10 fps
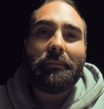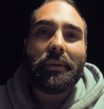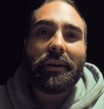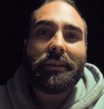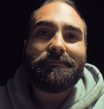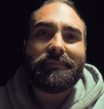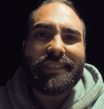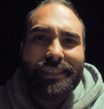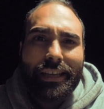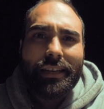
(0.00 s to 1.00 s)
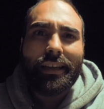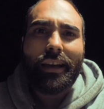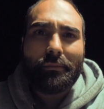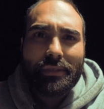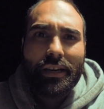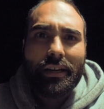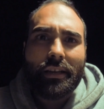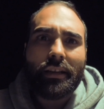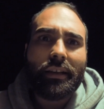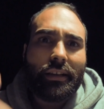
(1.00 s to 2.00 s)
but it's late I'm tired
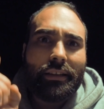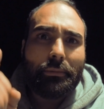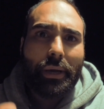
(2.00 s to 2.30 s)
the